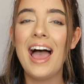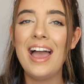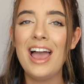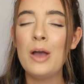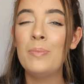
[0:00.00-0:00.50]

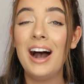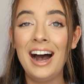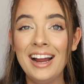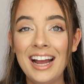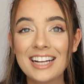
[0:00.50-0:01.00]

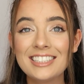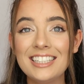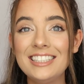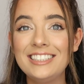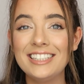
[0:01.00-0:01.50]
I
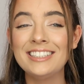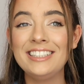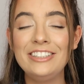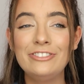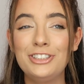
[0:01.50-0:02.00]
actually
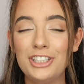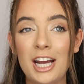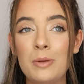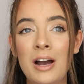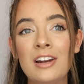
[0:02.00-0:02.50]
didn't even
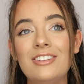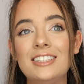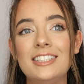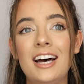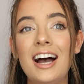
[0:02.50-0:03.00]
try to
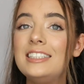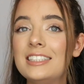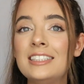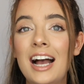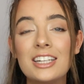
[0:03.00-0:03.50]
manifest that. I
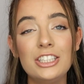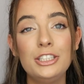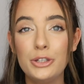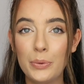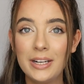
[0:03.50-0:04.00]
didn't
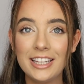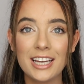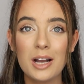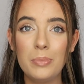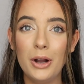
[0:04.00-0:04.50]
actually know
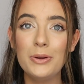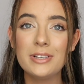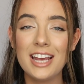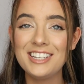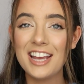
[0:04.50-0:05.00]
anything
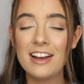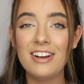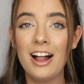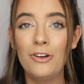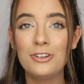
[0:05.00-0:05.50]
about
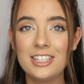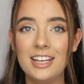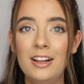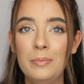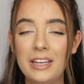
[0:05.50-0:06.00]
ATFL
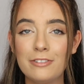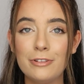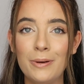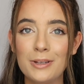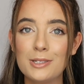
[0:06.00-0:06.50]
until me and
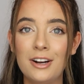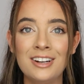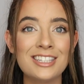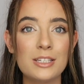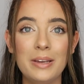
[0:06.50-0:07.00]
Fiona
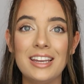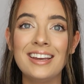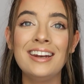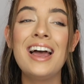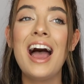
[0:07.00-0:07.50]
started
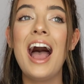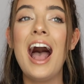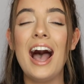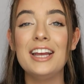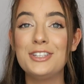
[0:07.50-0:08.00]
speaking.
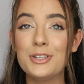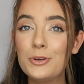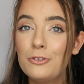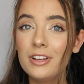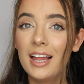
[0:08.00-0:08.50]
I
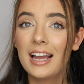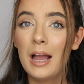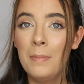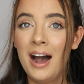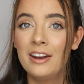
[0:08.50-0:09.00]
do feel like
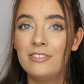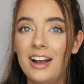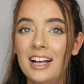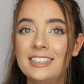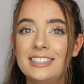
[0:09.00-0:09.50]
I
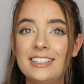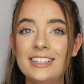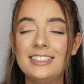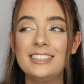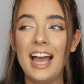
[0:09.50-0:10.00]
manifested
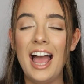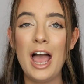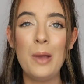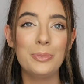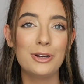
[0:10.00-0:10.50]
it
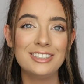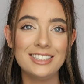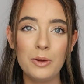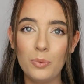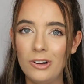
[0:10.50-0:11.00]

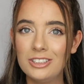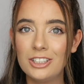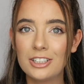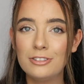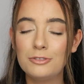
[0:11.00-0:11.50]
because I was
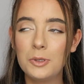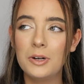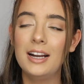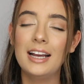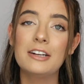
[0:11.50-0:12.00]
looking
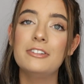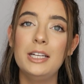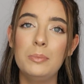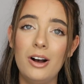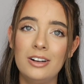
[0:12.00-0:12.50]
for like a
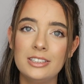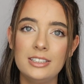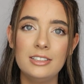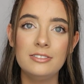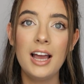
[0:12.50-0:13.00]
really
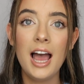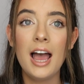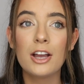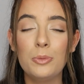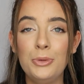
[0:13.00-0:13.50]
positive
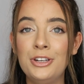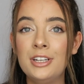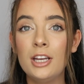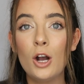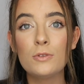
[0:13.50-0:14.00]

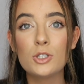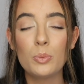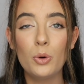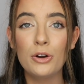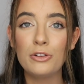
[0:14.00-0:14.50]
community of
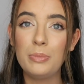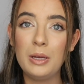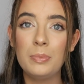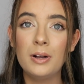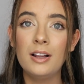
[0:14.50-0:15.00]
supportive
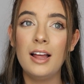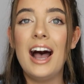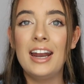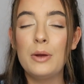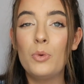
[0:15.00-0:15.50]
people,
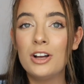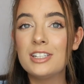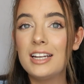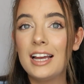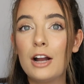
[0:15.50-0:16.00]
and I
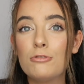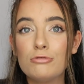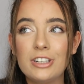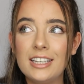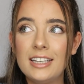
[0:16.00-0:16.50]
wanted like a
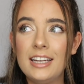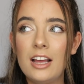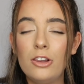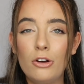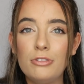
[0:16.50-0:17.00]

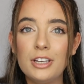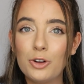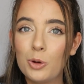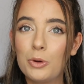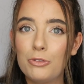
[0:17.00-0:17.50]
really lovely
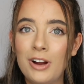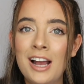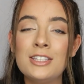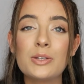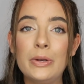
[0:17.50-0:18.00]
group of
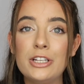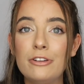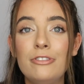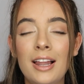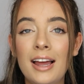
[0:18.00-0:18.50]
friends, which
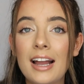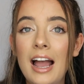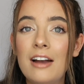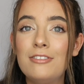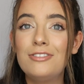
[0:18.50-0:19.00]
I feel like
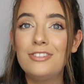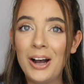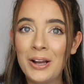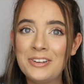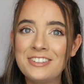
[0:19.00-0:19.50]
I have
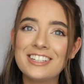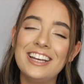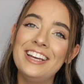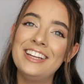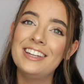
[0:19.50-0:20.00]
found
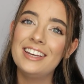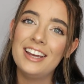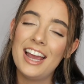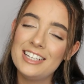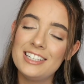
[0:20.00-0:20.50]
in
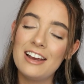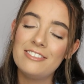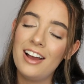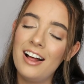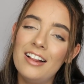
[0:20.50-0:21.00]
the
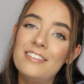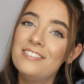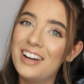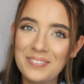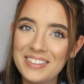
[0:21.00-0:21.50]
ATFL
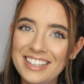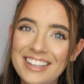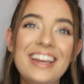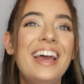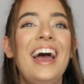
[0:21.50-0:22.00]

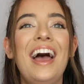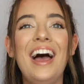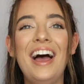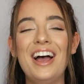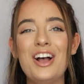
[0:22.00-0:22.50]
family.
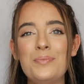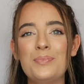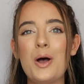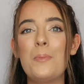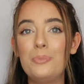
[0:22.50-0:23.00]

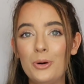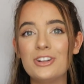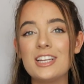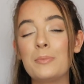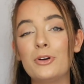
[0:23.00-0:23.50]

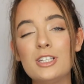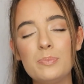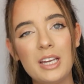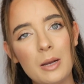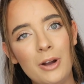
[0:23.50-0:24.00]
But I'm going to
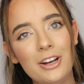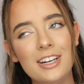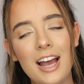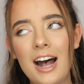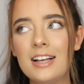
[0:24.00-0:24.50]
speak about
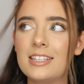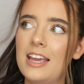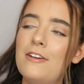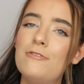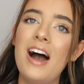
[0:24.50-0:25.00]
it as
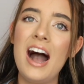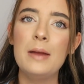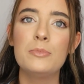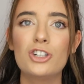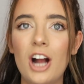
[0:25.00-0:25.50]
if
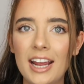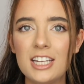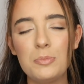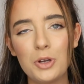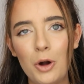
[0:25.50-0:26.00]
I'm
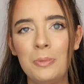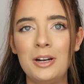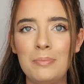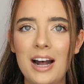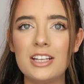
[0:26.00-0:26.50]
trying to become
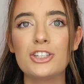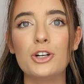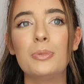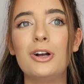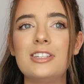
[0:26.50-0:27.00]
an
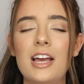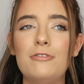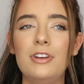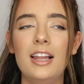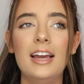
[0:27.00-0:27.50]
ambassador, because I
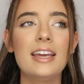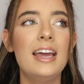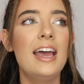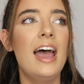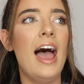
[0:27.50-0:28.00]
feel like
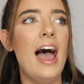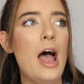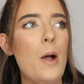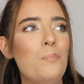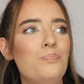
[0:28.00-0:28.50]

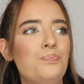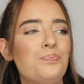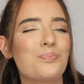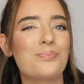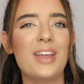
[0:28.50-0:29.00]

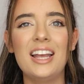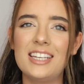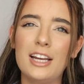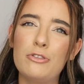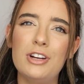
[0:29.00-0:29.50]

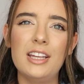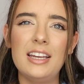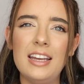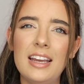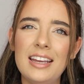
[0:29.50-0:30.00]
it's like a
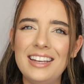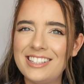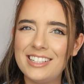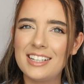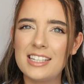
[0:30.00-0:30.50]
really
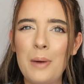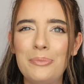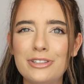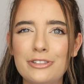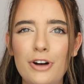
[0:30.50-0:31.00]
easy
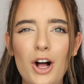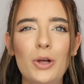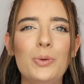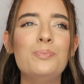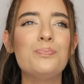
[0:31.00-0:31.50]
example to
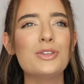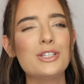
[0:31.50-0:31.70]
follow.